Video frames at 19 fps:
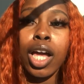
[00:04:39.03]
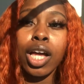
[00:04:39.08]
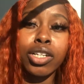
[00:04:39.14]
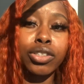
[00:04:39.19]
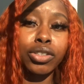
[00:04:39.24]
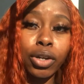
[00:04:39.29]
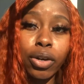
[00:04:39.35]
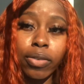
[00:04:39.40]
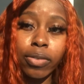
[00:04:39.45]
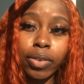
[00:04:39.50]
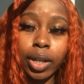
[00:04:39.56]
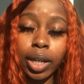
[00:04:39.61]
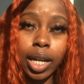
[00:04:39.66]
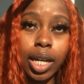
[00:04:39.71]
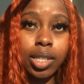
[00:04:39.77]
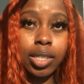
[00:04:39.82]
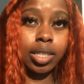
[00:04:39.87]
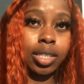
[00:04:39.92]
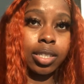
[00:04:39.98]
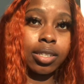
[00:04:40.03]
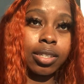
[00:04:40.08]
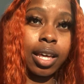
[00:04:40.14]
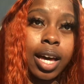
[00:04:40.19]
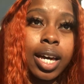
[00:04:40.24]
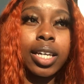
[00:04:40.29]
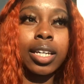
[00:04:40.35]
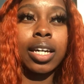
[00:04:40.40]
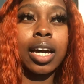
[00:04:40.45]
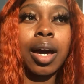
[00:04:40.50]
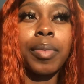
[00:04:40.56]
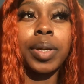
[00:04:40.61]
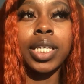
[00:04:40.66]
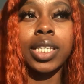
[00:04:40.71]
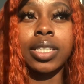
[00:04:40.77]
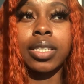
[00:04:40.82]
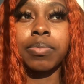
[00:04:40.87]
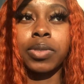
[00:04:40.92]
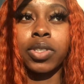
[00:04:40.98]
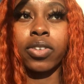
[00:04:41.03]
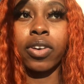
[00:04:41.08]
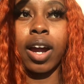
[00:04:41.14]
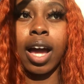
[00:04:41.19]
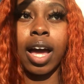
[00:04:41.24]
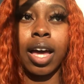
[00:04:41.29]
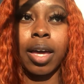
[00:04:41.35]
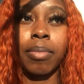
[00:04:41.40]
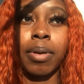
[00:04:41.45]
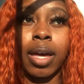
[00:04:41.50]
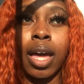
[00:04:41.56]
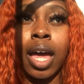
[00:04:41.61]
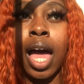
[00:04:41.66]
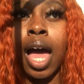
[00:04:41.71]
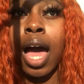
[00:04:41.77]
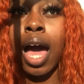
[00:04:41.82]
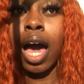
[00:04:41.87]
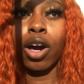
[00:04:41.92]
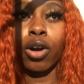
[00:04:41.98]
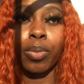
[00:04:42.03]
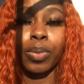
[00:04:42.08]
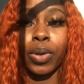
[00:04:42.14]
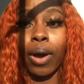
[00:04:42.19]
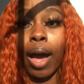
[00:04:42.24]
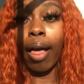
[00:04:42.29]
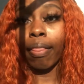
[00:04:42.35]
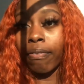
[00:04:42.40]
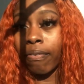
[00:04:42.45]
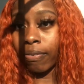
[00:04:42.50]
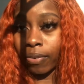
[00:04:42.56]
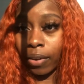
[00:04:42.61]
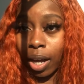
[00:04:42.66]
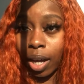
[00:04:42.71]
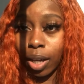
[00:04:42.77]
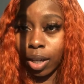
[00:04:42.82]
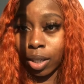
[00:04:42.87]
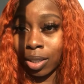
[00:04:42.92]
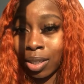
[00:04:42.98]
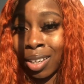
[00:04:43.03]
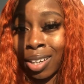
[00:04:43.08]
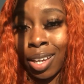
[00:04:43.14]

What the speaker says: Don't forget to like, comment, and subscribe. I hope you had fun.